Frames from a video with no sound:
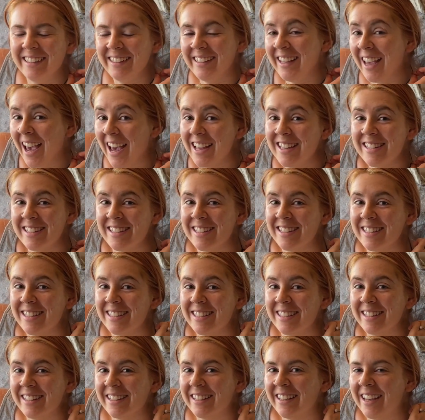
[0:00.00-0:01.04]

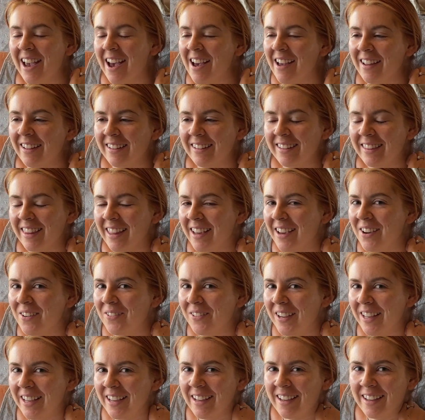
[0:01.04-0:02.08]
Yes. Yeah, like a
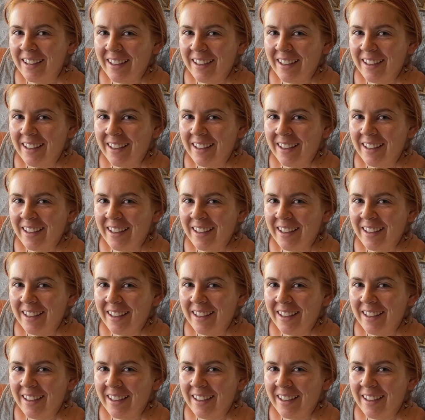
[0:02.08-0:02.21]
week.